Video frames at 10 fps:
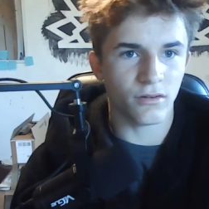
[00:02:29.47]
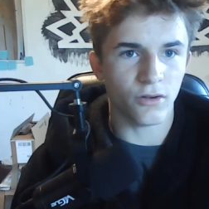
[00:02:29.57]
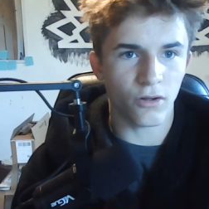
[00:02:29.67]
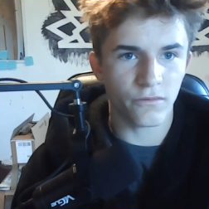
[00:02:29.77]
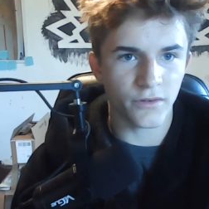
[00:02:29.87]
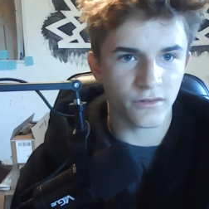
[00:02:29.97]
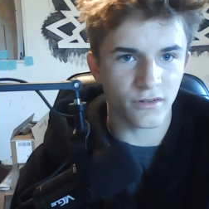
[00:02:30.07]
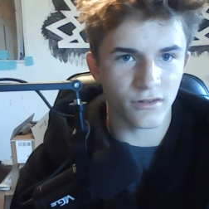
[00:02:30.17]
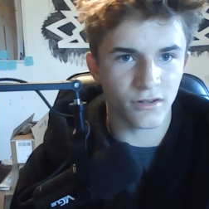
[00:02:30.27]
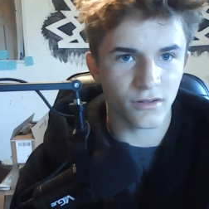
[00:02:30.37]
Golf
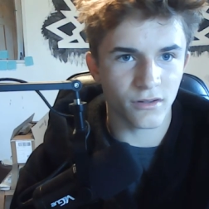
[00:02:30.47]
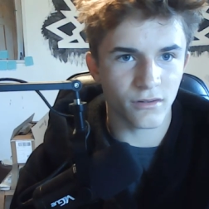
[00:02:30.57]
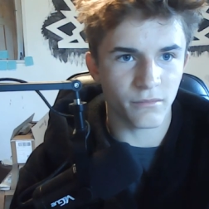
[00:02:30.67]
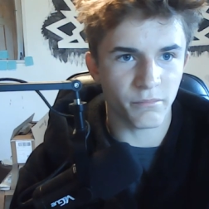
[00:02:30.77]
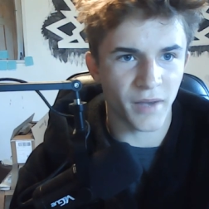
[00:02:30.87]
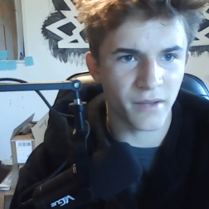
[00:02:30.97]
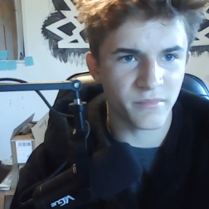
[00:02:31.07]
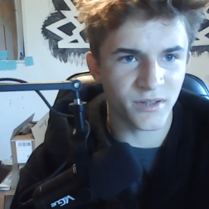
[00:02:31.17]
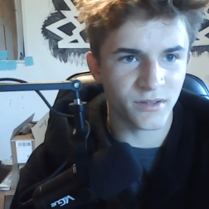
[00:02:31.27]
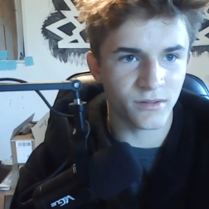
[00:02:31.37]
uses it,
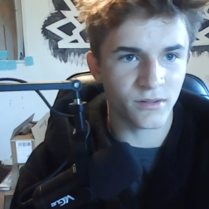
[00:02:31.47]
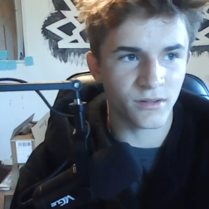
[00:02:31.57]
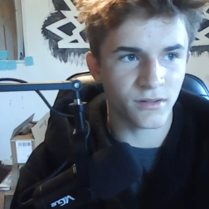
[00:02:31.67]
Batman.